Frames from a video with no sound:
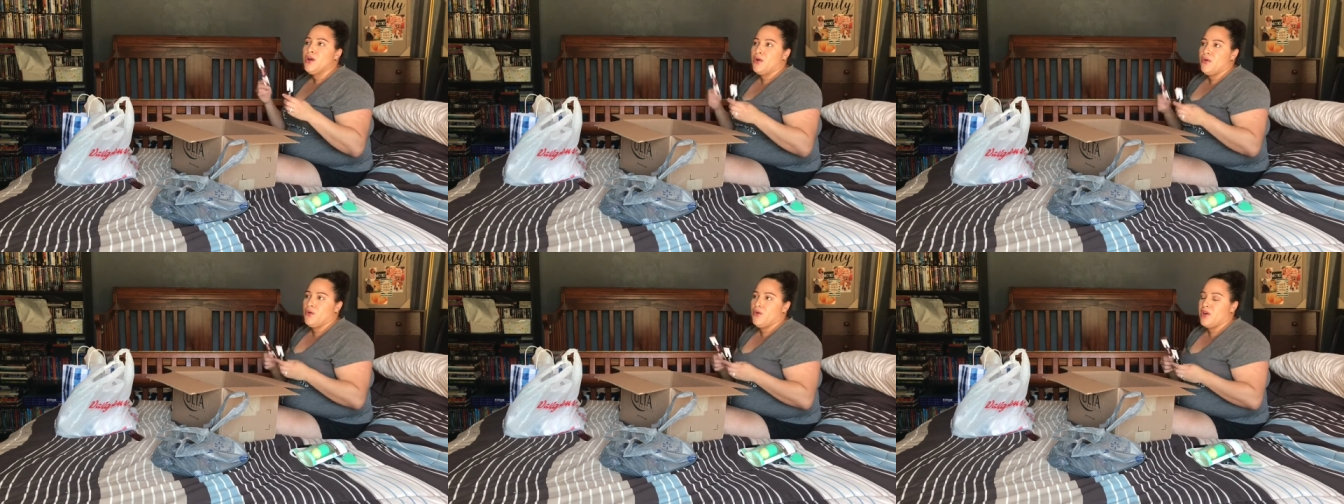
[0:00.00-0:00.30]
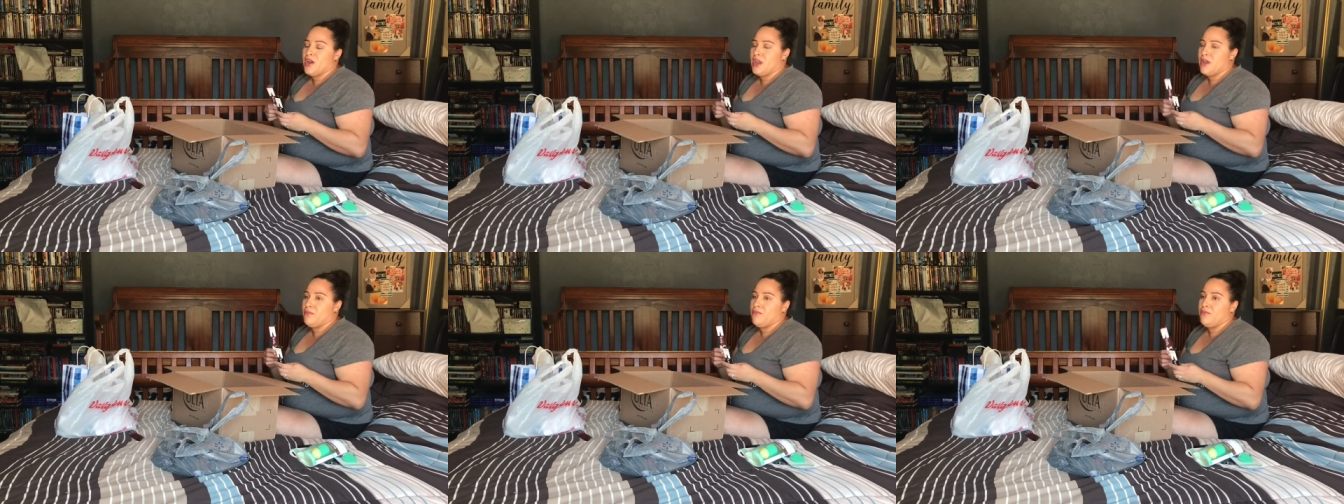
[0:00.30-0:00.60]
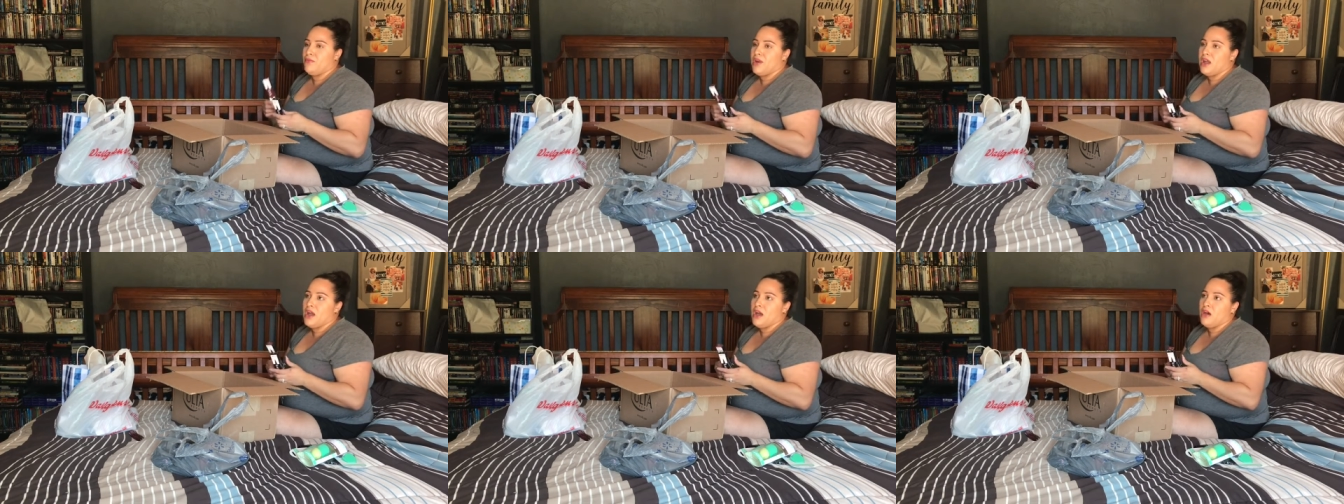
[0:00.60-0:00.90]
or a
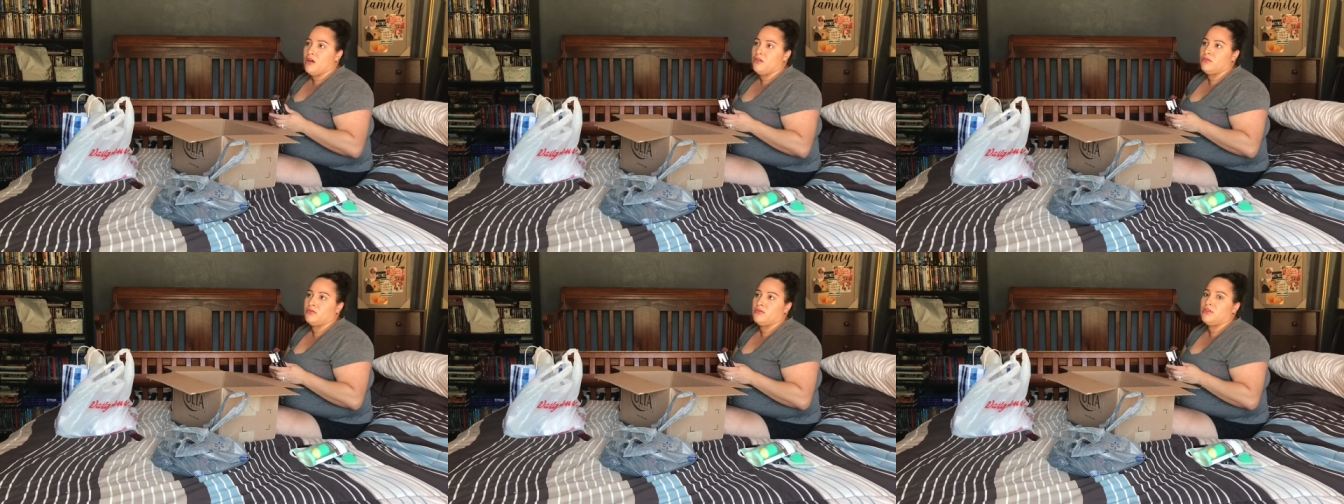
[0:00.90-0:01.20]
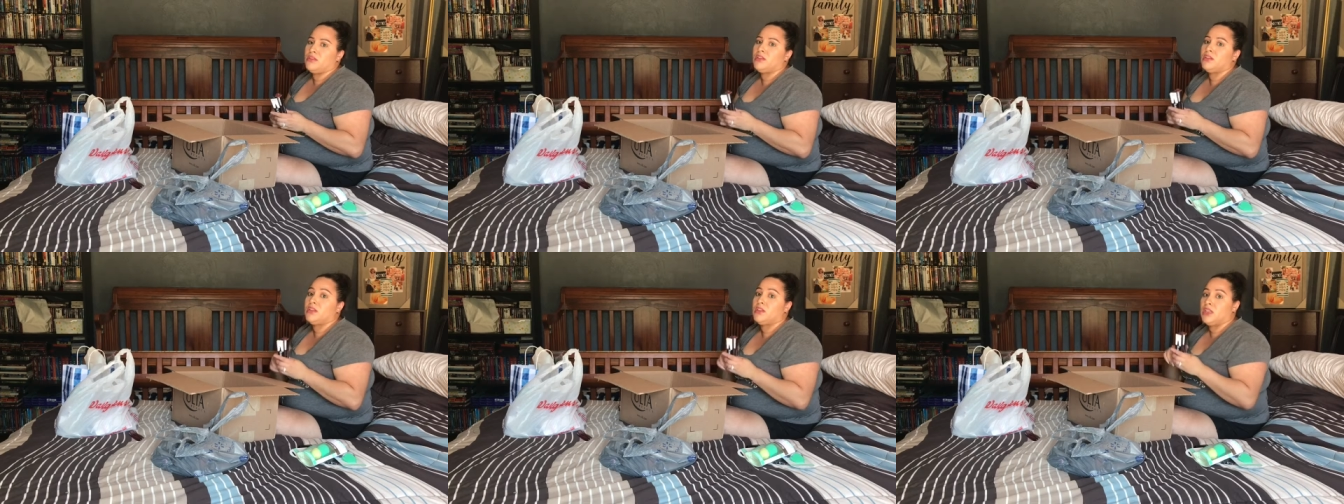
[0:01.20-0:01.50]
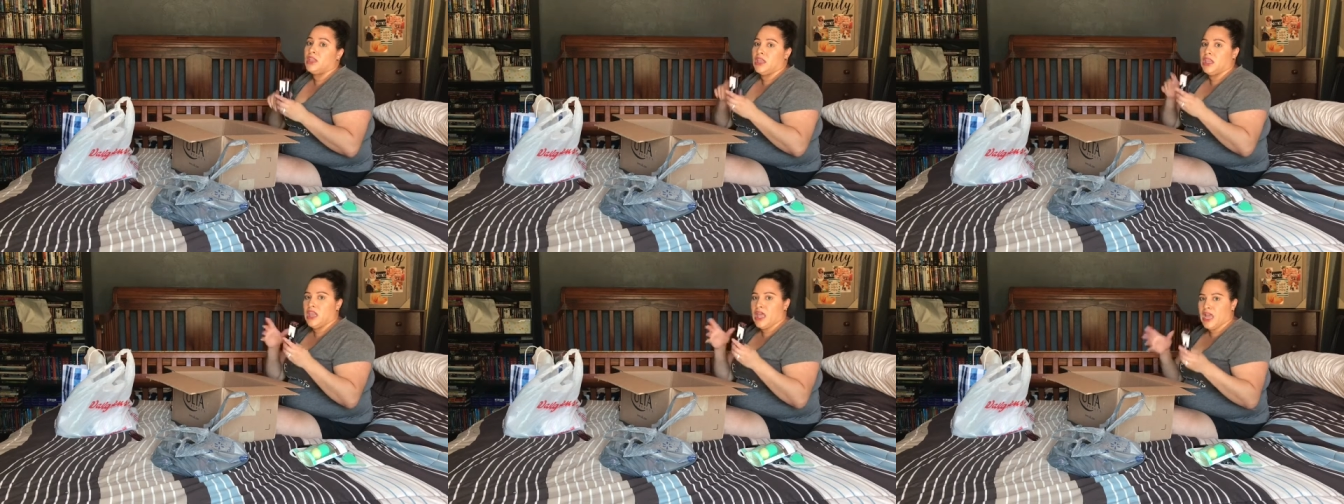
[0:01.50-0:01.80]
brown
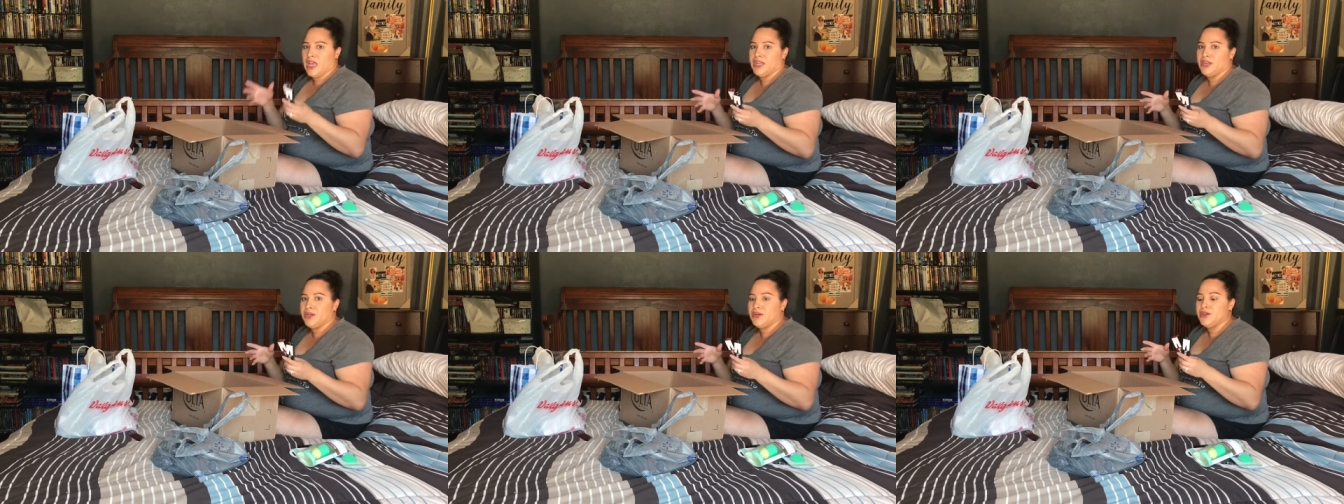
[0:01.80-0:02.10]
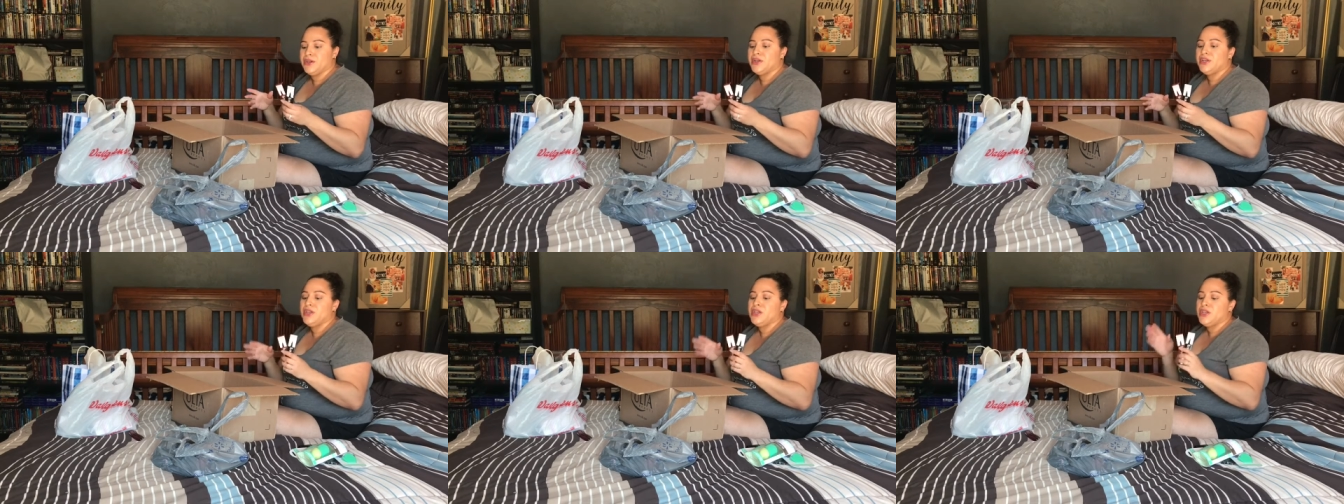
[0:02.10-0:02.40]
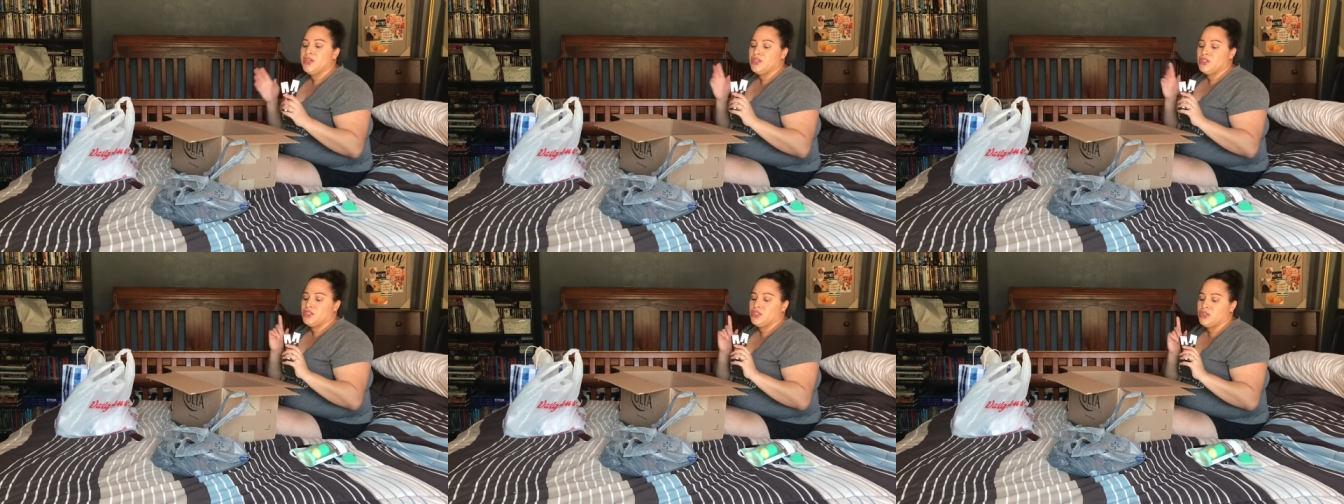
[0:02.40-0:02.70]
liner.
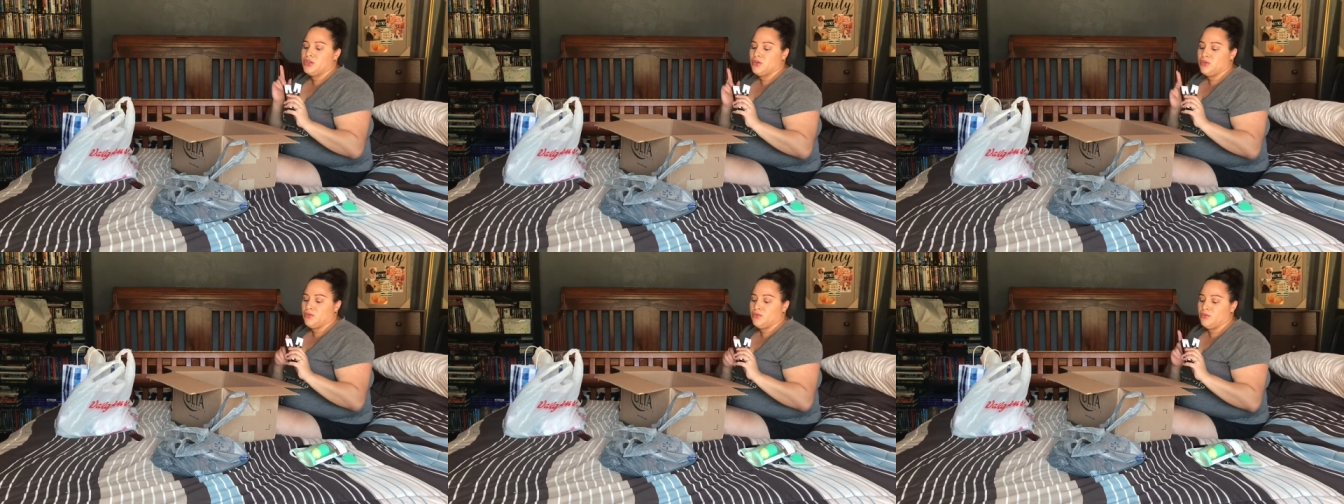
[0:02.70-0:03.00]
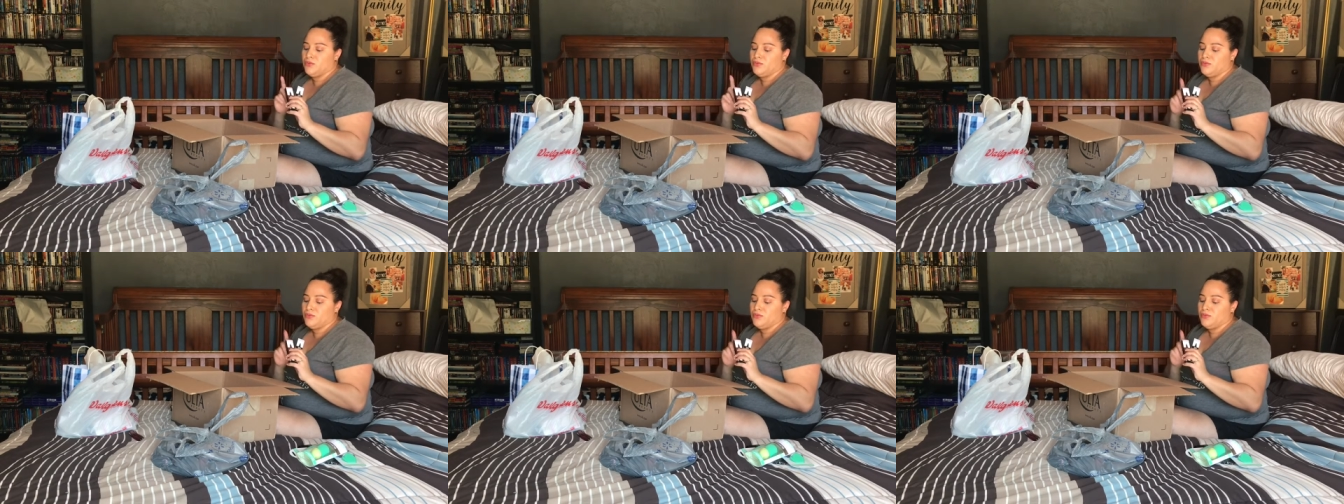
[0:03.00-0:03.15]
So